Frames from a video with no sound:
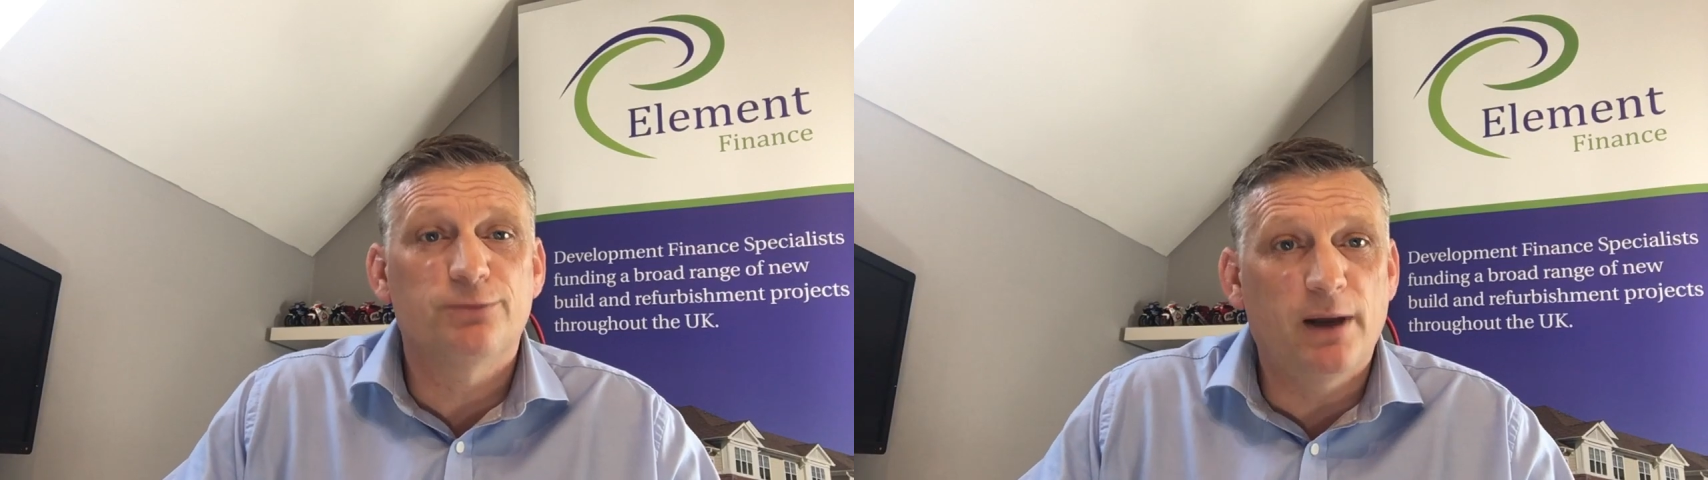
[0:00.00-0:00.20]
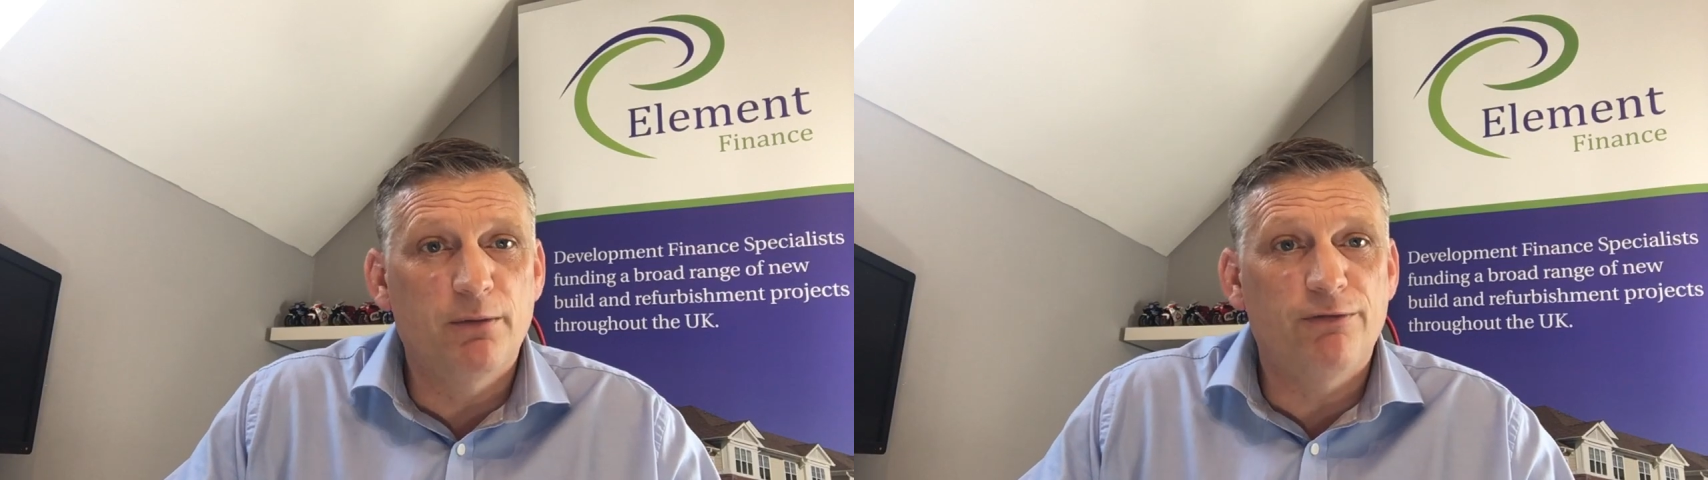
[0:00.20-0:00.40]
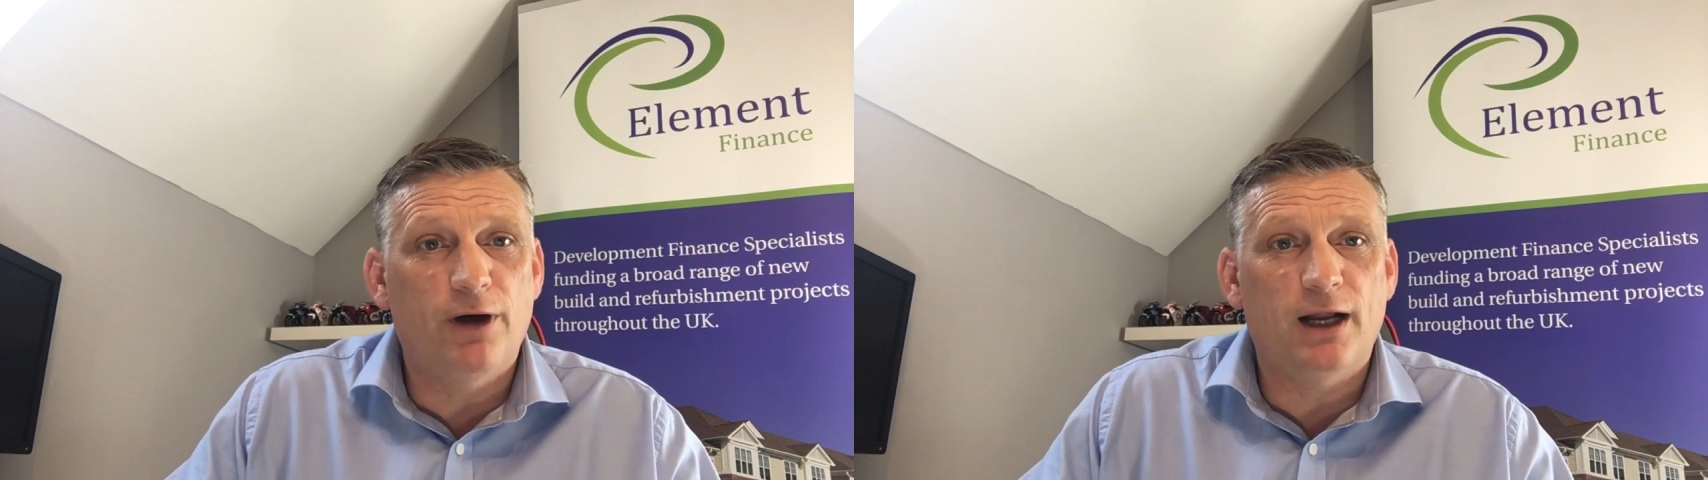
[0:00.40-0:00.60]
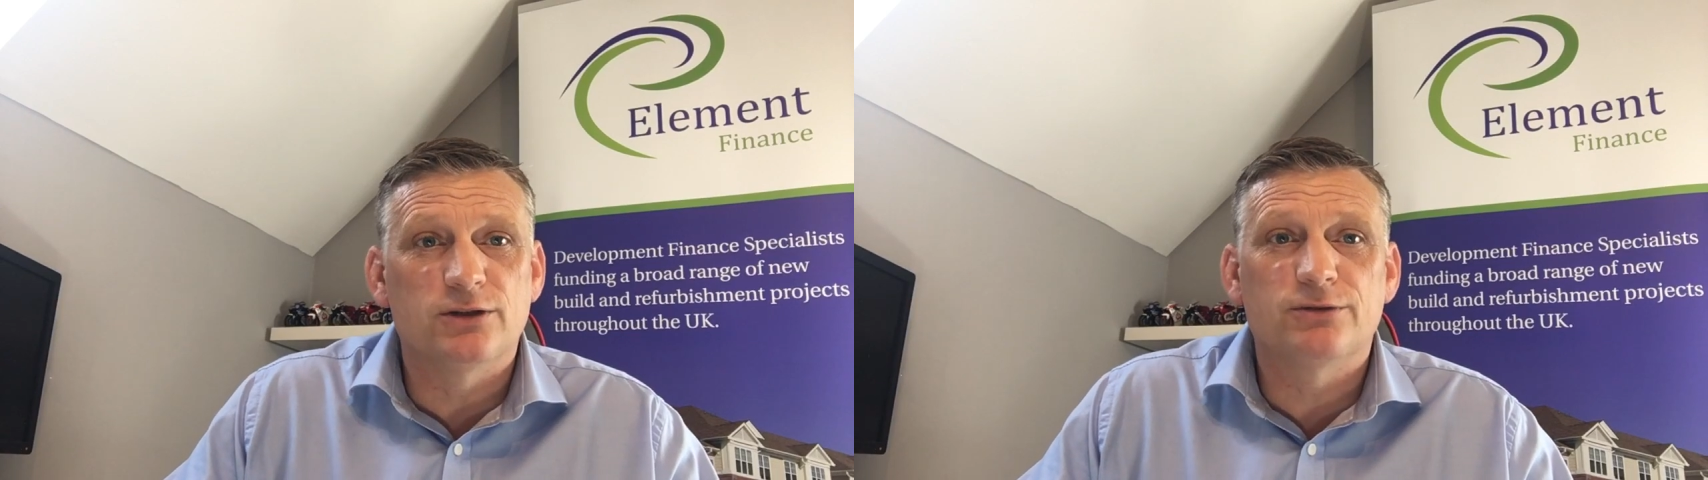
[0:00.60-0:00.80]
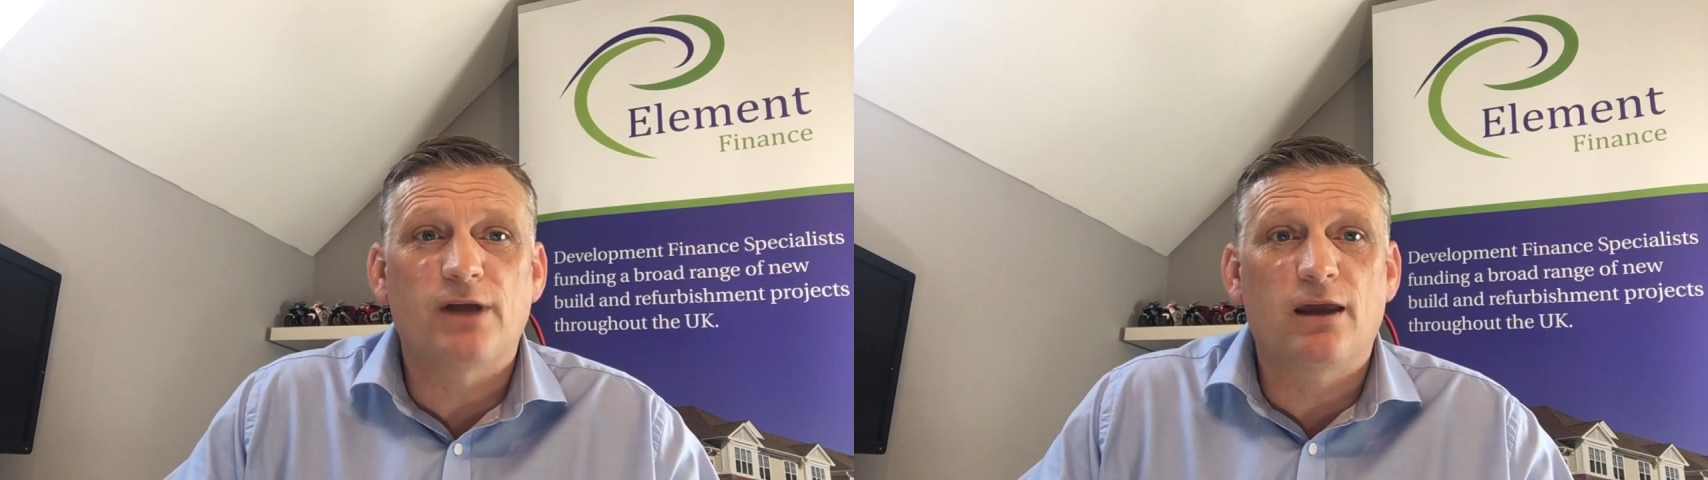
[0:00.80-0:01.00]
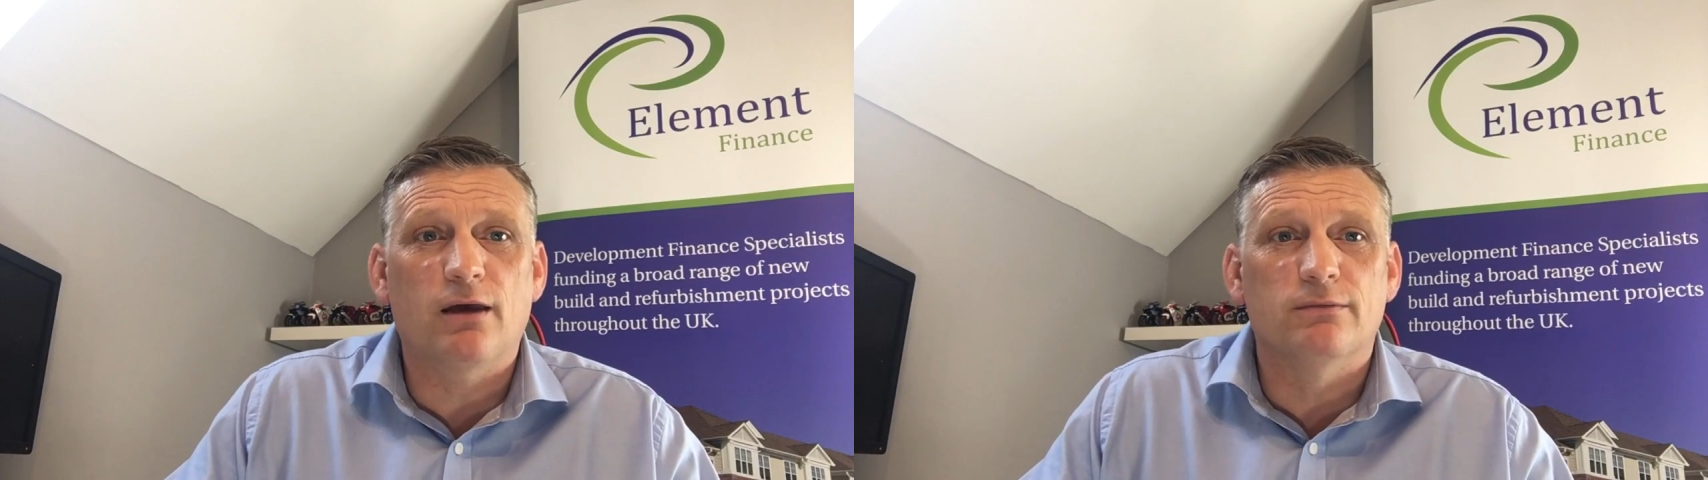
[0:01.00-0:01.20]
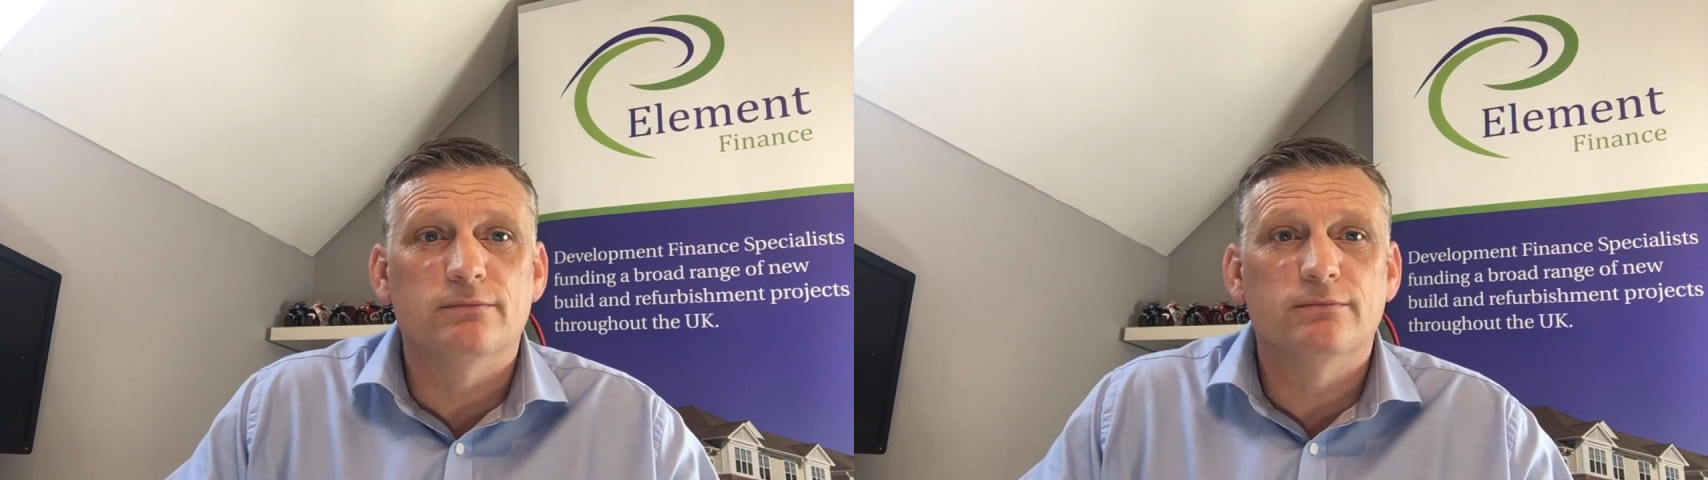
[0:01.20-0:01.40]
from Element Finance. Thank you.